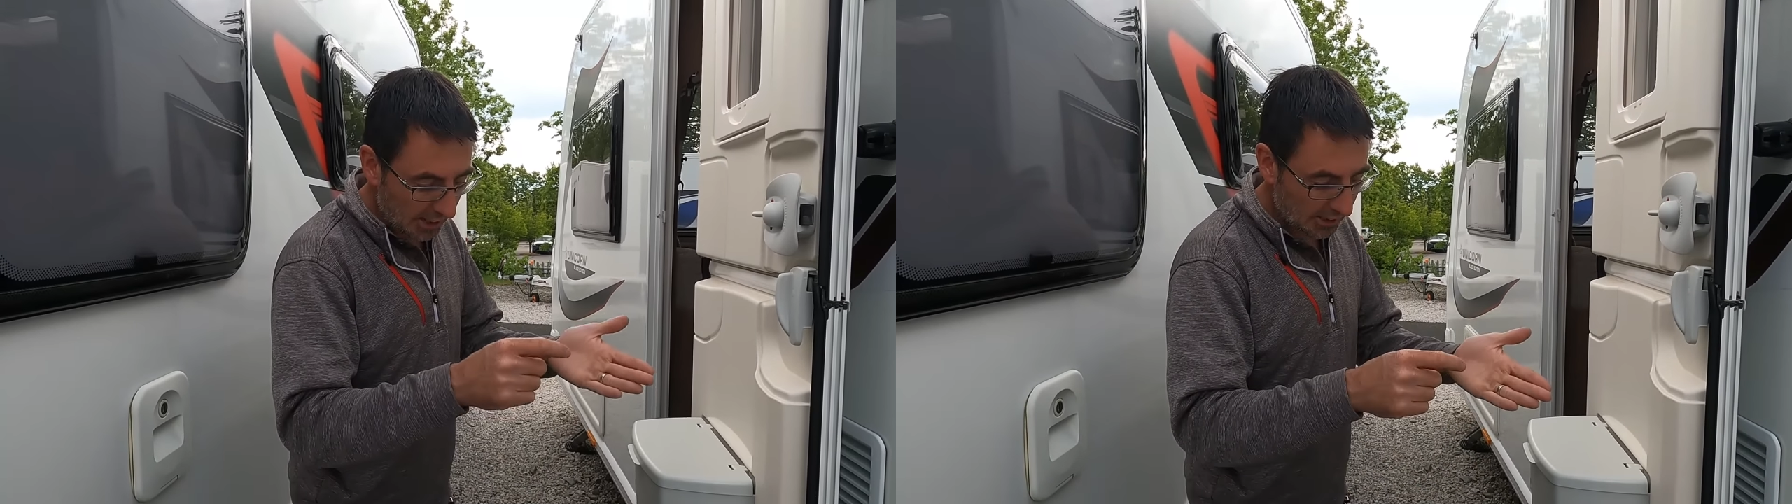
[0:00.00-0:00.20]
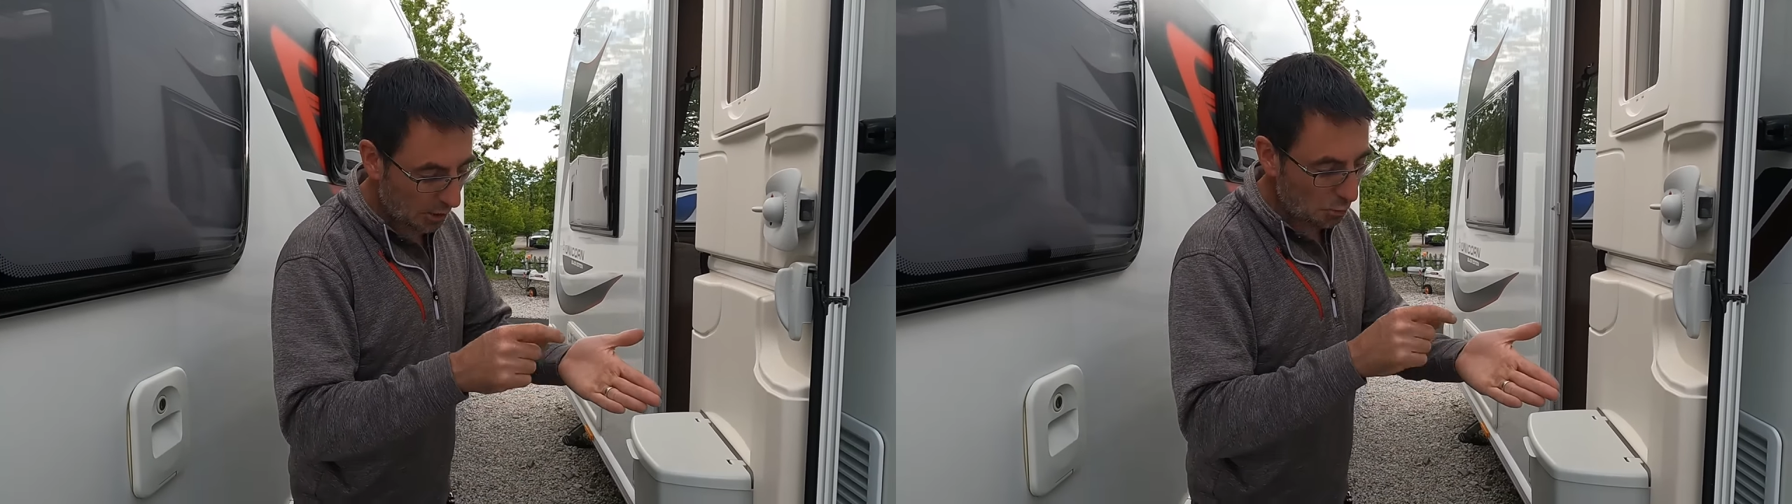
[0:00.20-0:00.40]

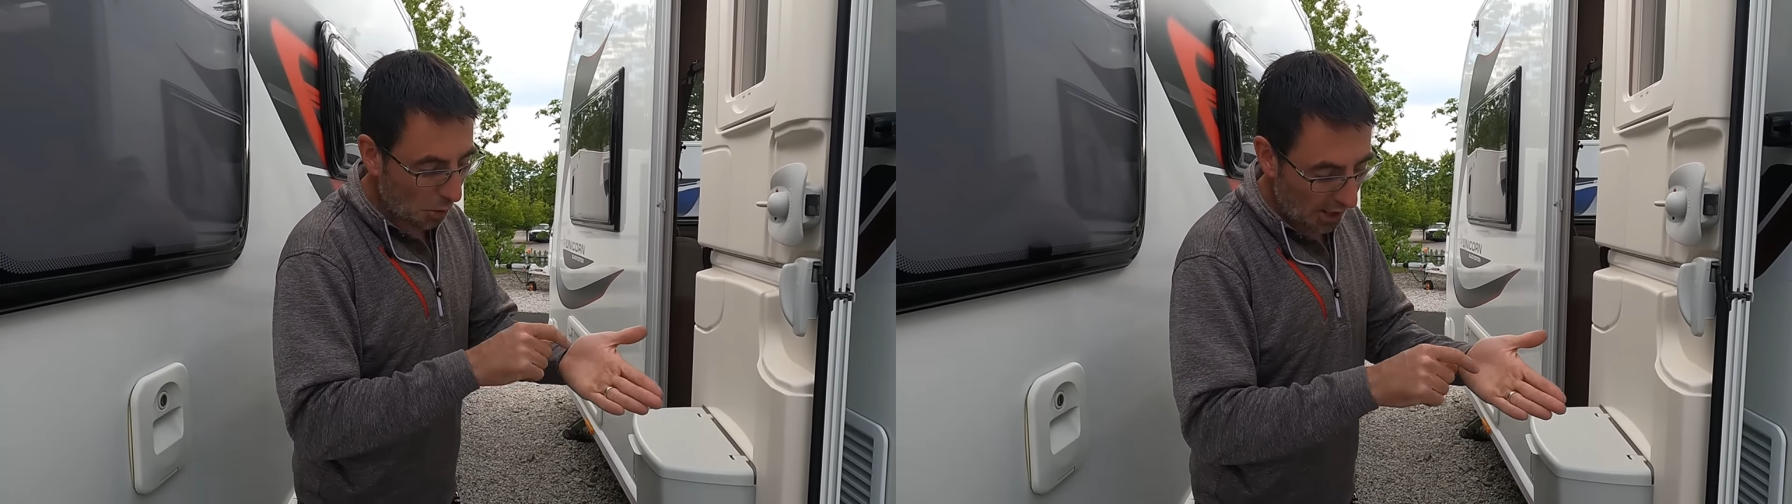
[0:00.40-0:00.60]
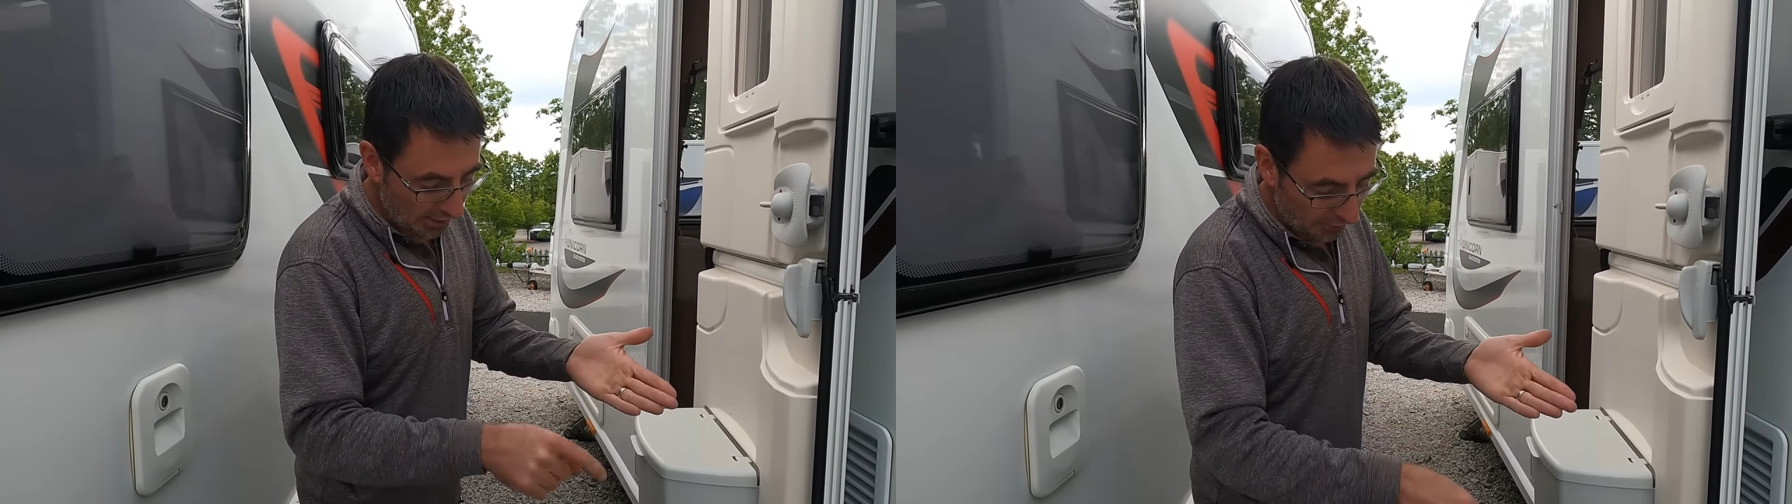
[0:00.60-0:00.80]
So
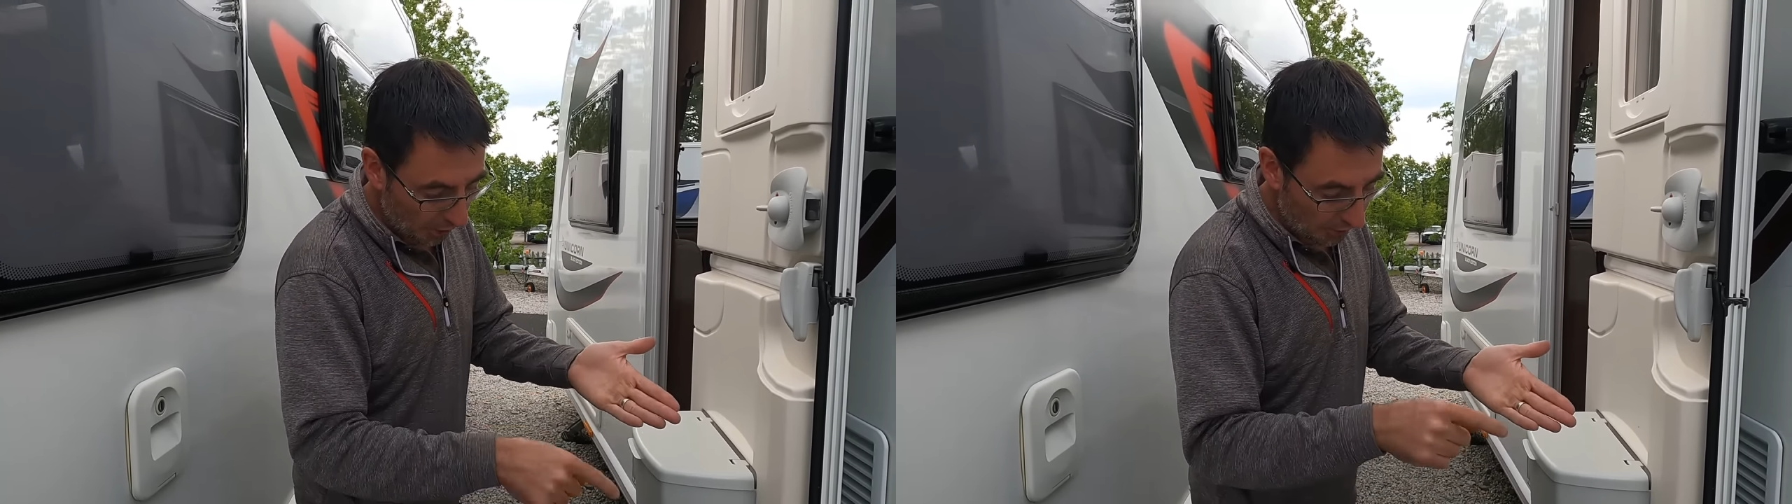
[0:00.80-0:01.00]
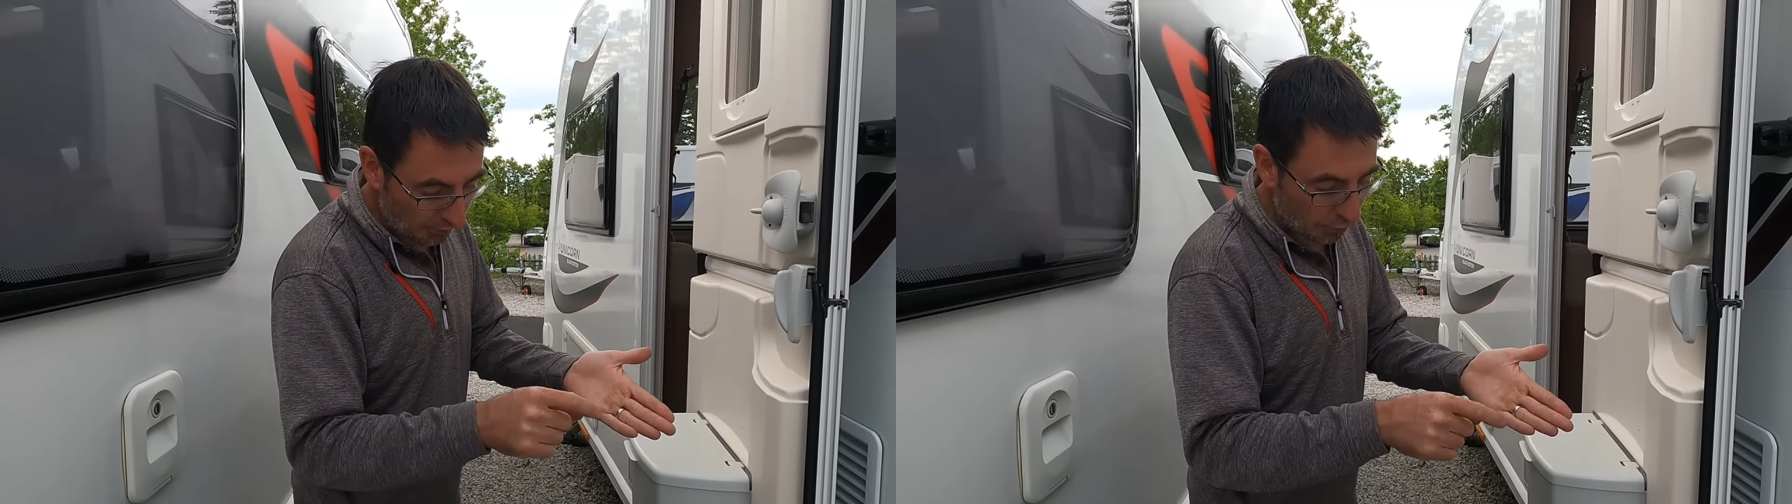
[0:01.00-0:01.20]

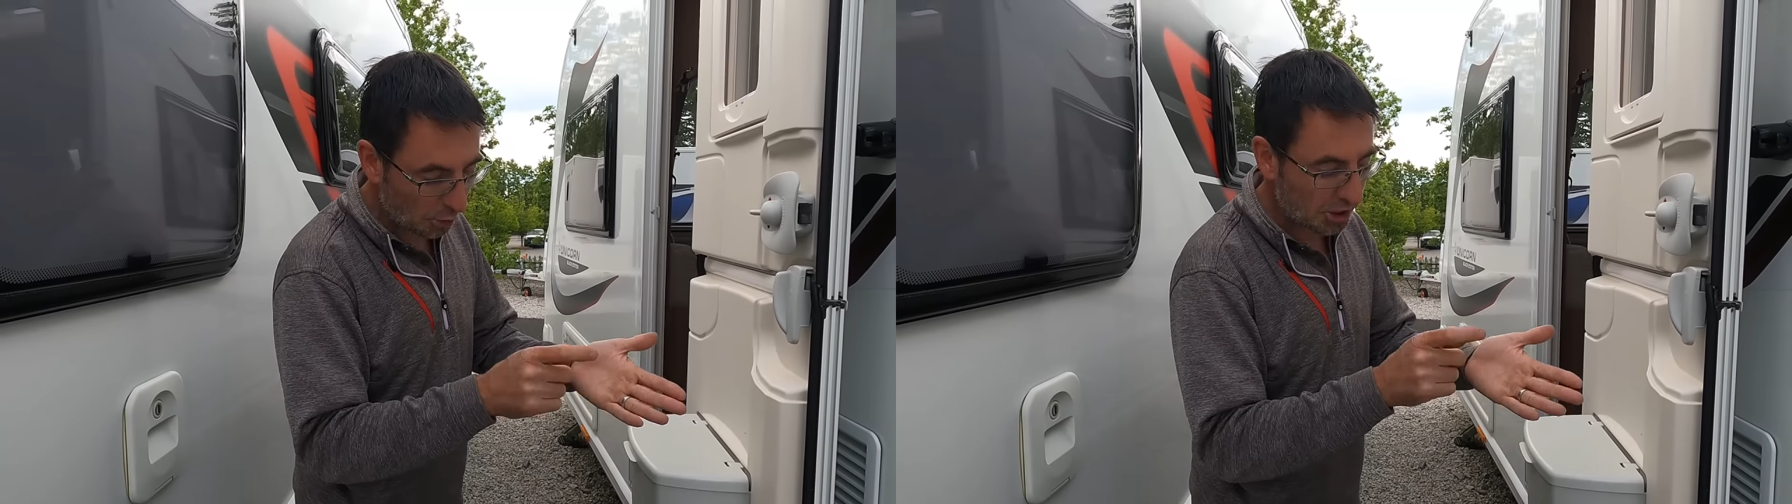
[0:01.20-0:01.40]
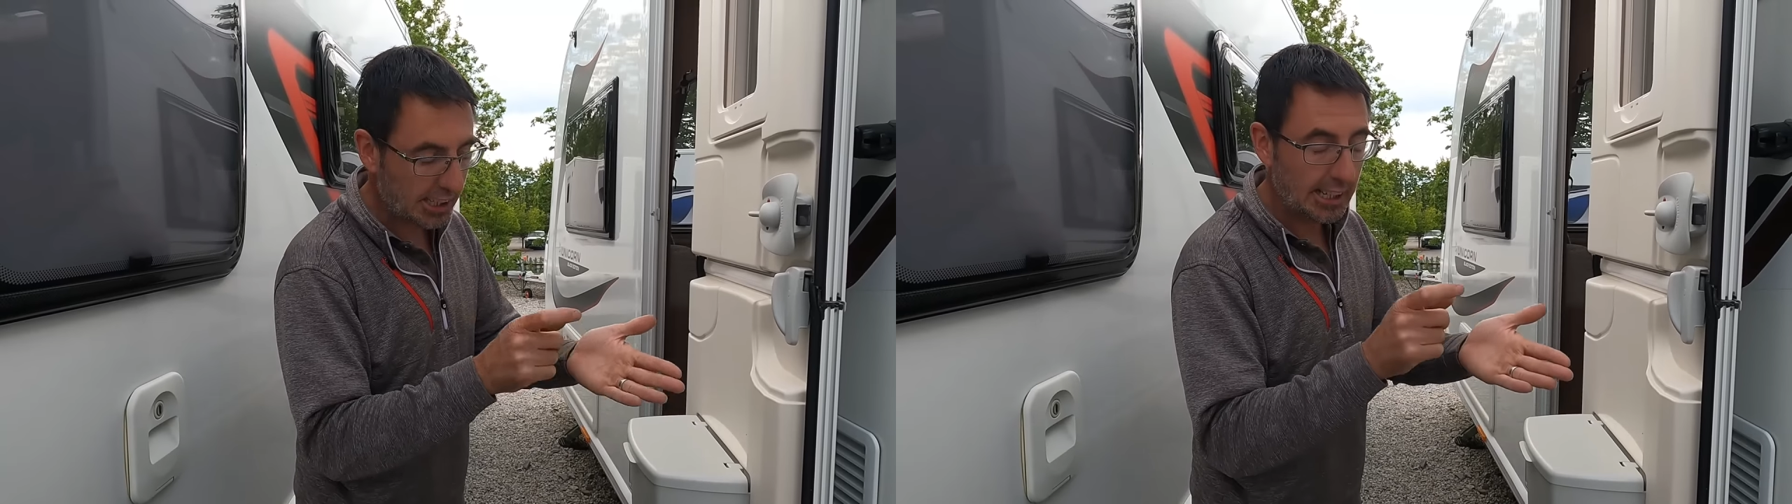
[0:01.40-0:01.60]
185
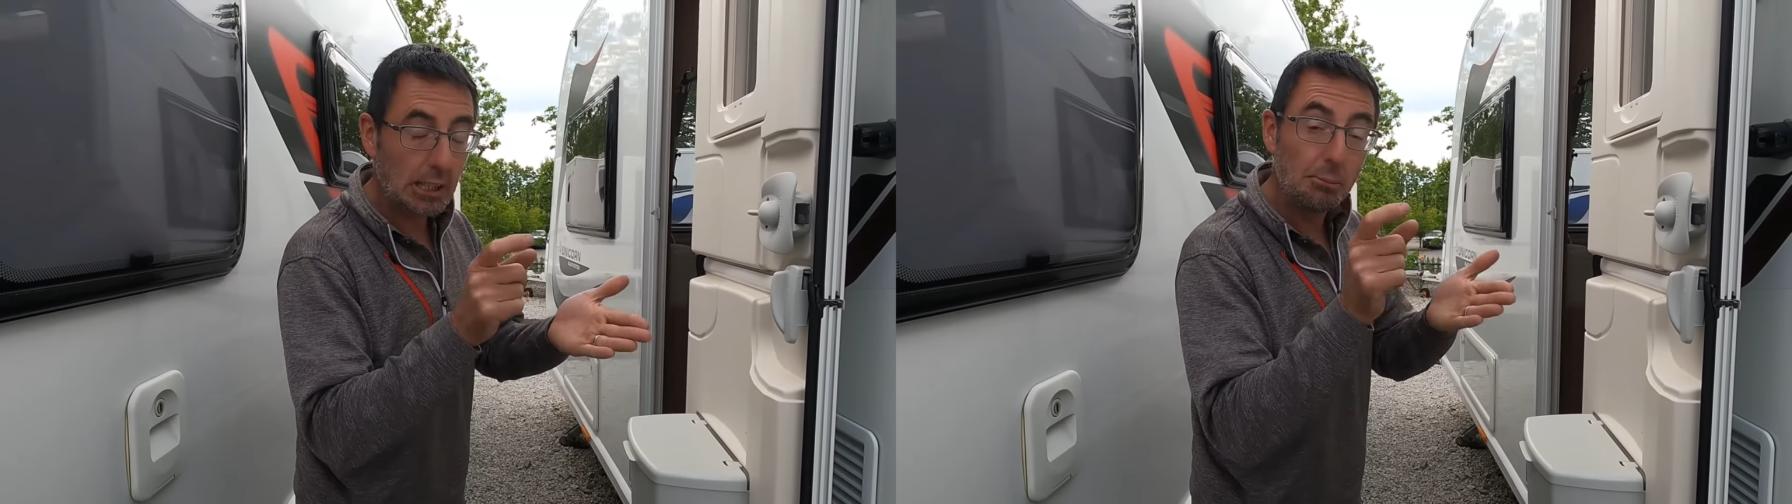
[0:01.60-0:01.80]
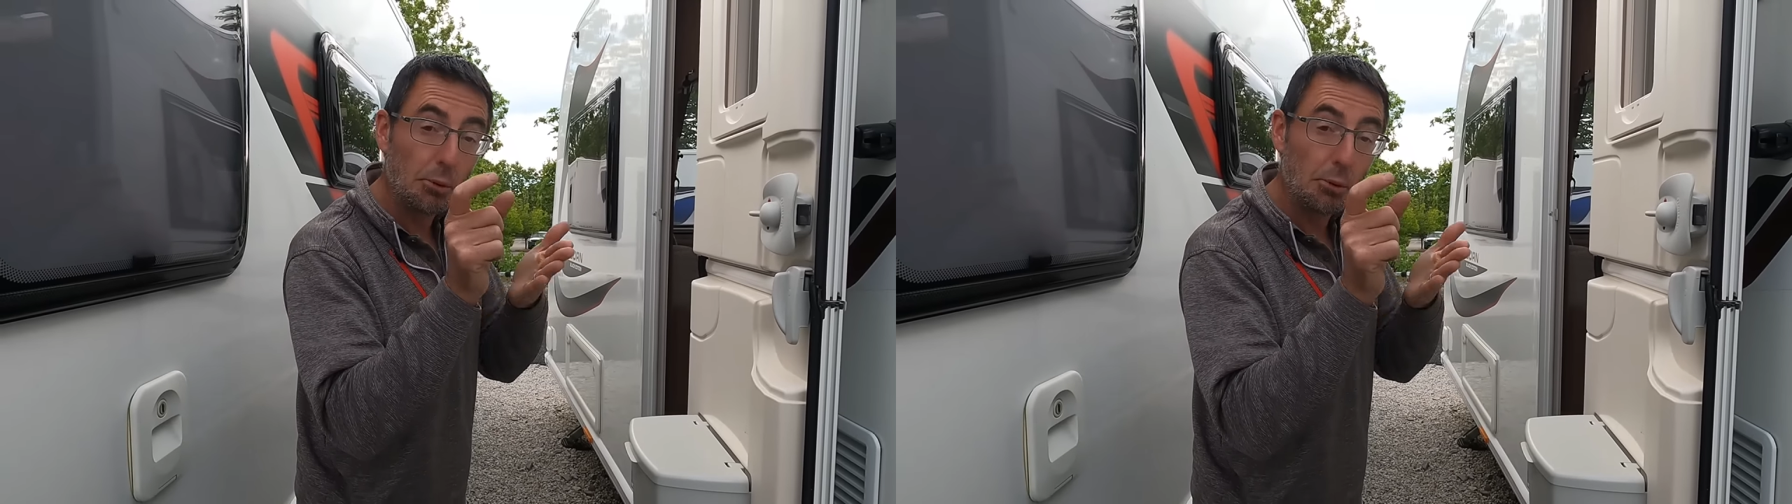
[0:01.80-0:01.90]
14,